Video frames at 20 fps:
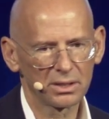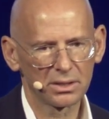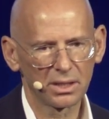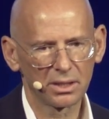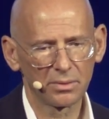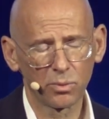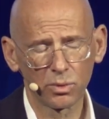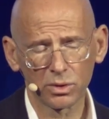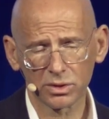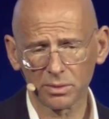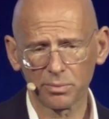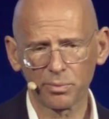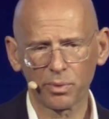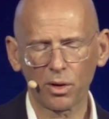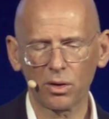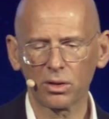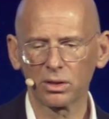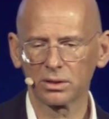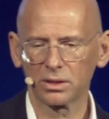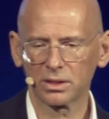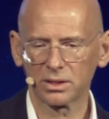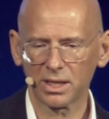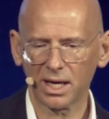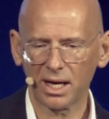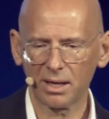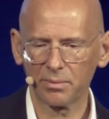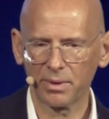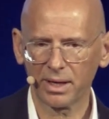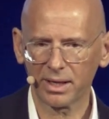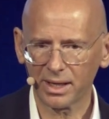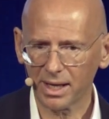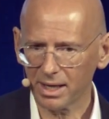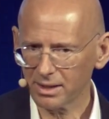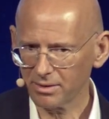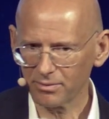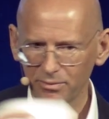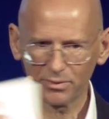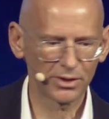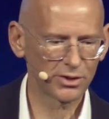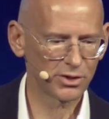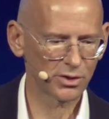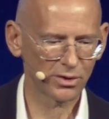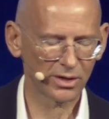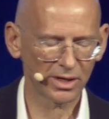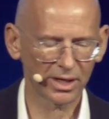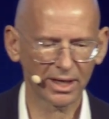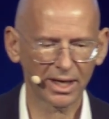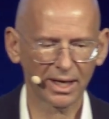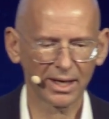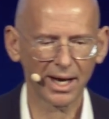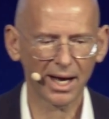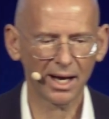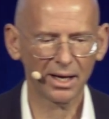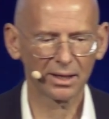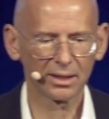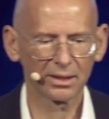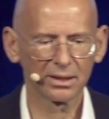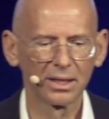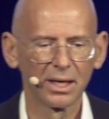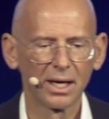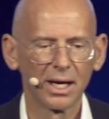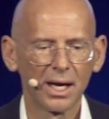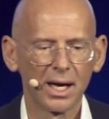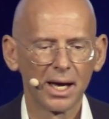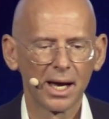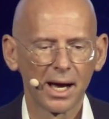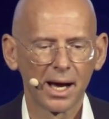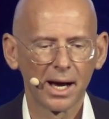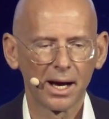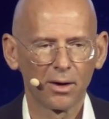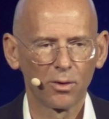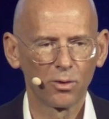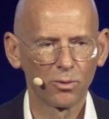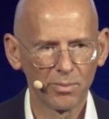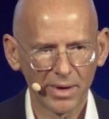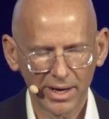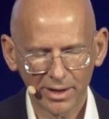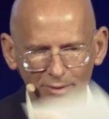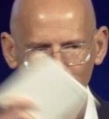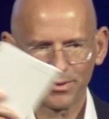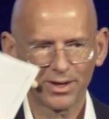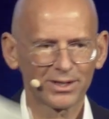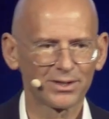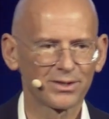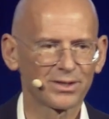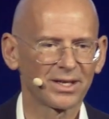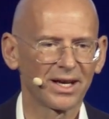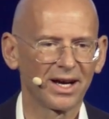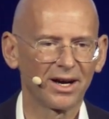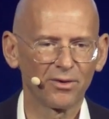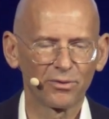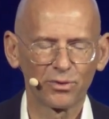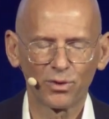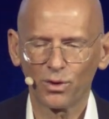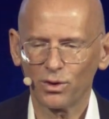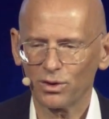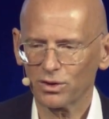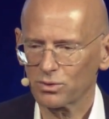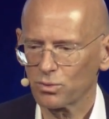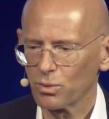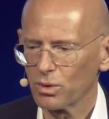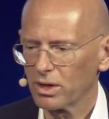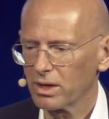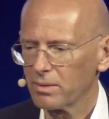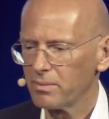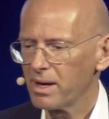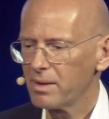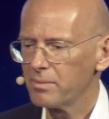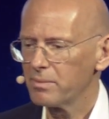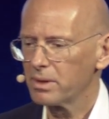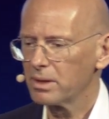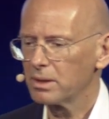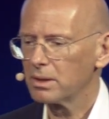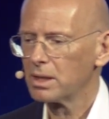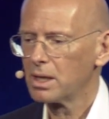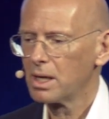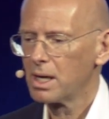That was a program designed by another visionary, Ken Allen, who many of us, of course, will remember.